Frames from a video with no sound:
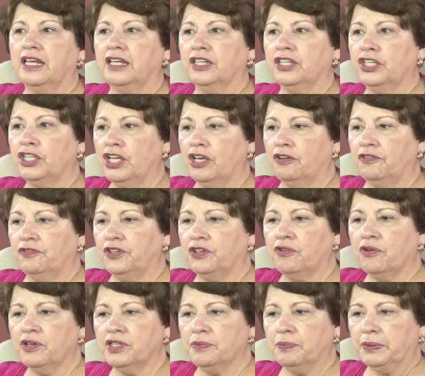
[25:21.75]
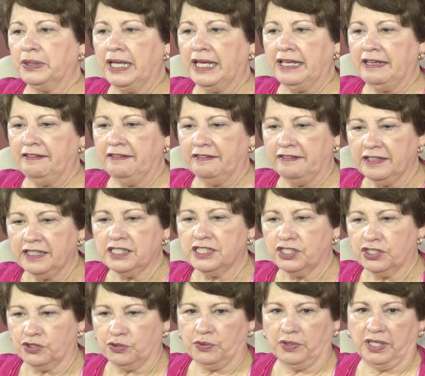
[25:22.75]
if you're going to plant this
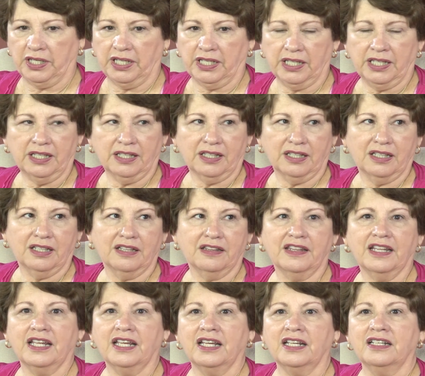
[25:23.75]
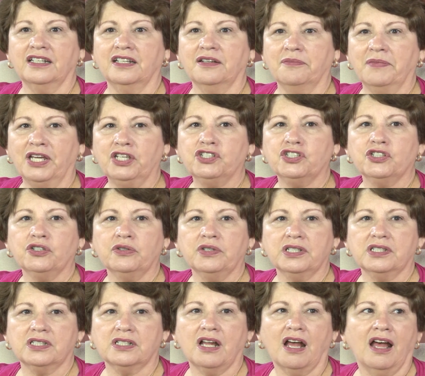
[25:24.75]
tree, then make sure
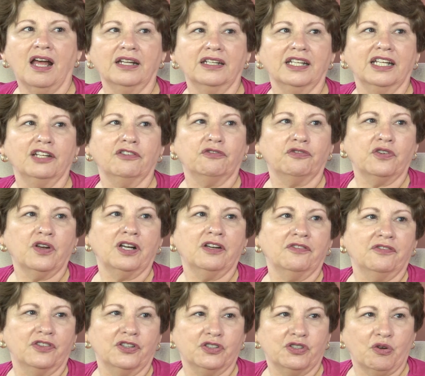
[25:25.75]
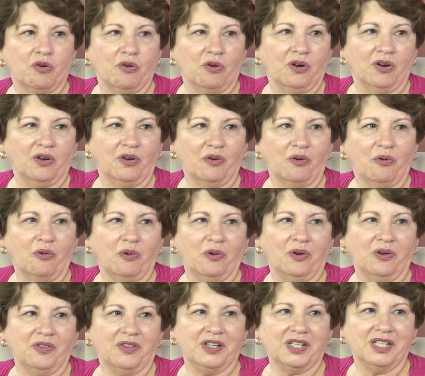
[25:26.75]
it's not in front of the door,
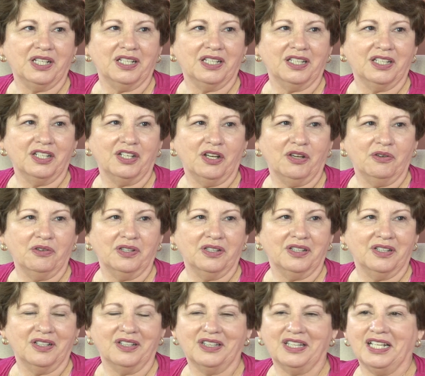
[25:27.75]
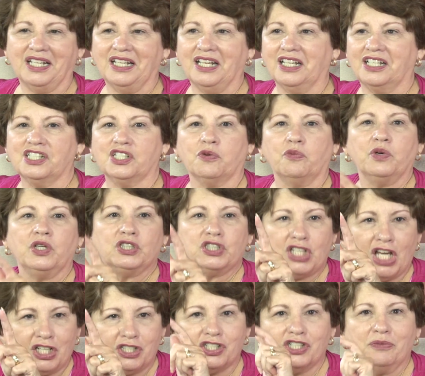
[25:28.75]
or that it, because it will
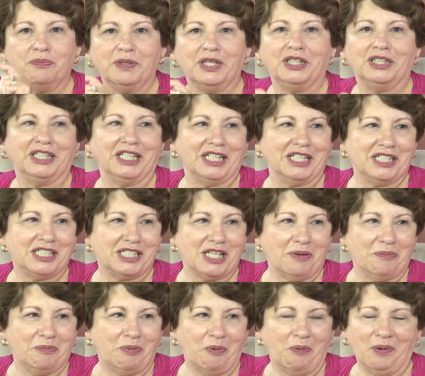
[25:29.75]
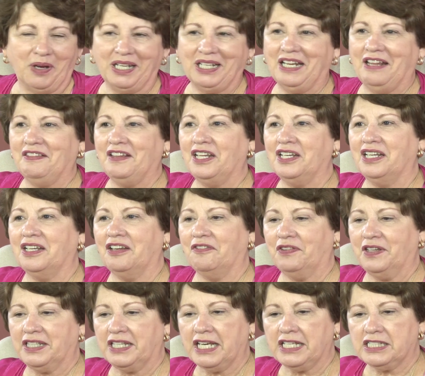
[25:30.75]
touch the building at some point. And then if
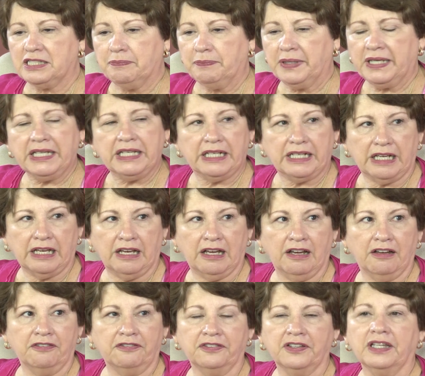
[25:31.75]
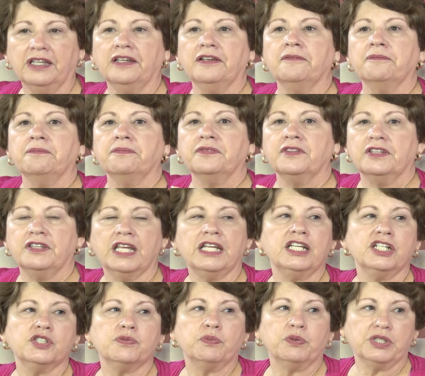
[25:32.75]
it gets big enough, then
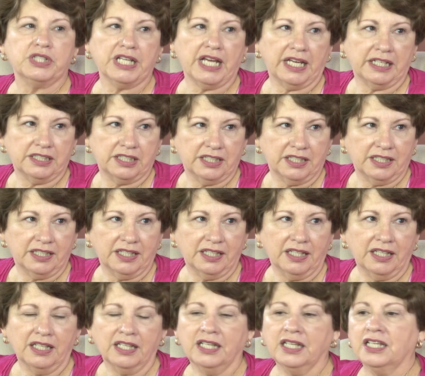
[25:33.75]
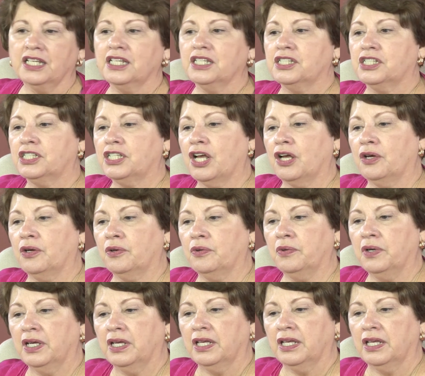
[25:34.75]
it's protected. So